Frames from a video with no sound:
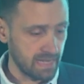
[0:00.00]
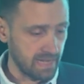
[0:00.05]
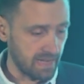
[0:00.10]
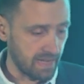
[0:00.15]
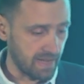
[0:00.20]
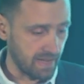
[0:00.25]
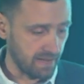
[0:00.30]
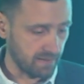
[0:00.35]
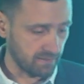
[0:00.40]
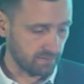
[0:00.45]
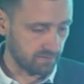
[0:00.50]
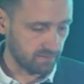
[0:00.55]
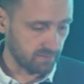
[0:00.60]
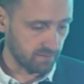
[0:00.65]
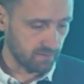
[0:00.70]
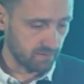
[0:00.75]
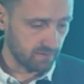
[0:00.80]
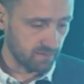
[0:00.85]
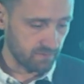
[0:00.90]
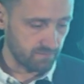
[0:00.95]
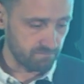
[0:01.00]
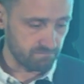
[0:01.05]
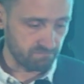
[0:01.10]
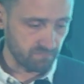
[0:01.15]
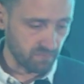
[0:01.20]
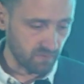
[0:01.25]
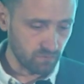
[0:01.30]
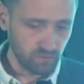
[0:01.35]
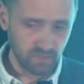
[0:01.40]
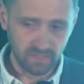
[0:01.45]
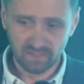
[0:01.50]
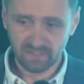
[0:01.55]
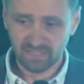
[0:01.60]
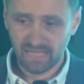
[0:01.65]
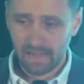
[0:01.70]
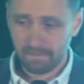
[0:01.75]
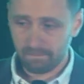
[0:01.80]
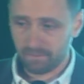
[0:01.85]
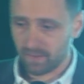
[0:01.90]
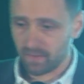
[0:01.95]
And good
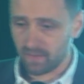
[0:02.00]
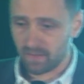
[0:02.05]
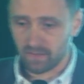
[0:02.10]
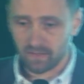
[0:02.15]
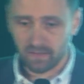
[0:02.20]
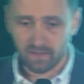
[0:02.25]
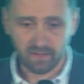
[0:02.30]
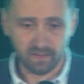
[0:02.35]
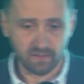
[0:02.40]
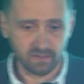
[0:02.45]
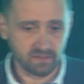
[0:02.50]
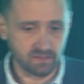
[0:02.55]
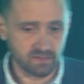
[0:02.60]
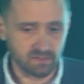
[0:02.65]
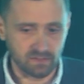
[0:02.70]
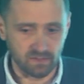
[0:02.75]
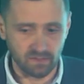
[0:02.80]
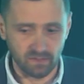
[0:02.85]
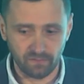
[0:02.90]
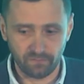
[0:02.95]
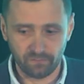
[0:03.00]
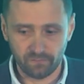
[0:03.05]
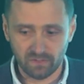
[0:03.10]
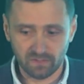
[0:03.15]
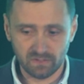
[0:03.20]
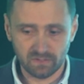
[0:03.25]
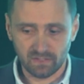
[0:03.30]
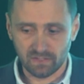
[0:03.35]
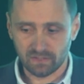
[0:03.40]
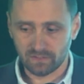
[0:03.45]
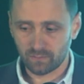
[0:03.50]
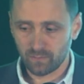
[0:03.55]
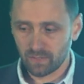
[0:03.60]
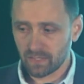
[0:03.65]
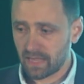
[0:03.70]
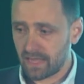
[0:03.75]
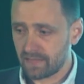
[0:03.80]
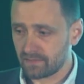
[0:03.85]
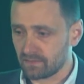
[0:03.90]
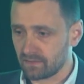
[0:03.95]
example is, for instance, we
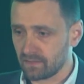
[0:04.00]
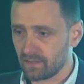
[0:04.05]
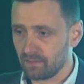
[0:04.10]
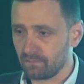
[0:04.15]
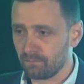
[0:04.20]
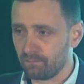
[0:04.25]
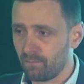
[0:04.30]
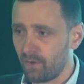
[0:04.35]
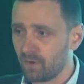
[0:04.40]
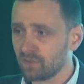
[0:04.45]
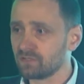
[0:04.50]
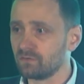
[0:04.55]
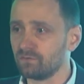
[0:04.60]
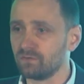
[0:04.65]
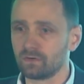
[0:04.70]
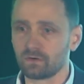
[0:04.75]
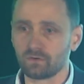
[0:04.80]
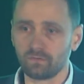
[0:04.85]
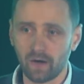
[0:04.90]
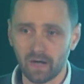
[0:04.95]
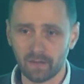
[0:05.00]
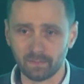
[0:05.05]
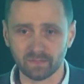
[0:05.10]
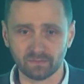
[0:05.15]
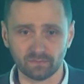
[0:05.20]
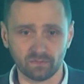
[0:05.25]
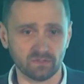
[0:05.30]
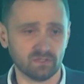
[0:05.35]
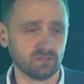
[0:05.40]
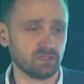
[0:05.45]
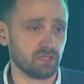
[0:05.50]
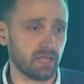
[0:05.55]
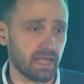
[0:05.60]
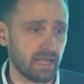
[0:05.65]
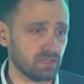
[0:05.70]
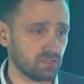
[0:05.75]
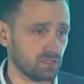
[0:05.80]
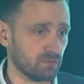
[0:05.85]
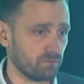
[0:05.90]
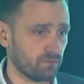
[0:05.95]
get the most of the requirements for decision
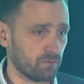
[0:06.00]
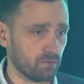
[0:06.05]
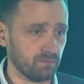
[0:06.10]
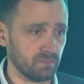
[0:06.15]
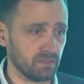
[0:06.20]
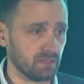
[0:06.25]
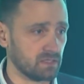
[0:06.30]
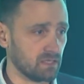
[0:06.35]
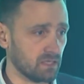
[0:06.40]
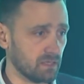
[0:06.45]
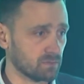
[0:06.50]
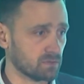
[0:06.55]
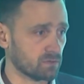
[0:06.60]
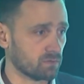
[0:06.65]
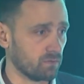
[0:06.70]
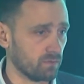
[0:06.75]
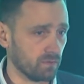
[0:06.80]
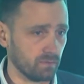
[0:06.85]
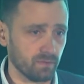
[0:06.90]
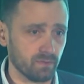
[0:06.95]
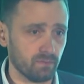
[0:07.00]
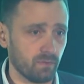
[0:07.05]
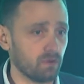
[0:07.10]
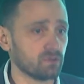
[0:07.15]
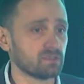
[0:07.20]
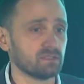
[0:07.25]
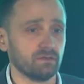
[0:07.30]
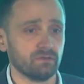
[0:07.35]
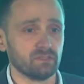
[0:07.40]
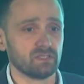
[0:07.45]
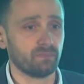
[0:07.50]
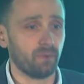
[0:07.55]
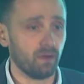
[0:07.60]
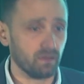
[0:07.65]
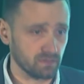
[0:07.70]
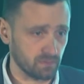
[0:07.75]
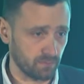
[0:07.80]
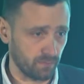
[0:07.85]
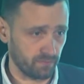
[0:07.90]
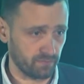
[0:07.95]
engine from the teams who will be mostly
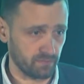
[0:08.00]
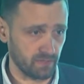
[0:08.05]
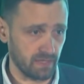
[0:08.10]
responsible for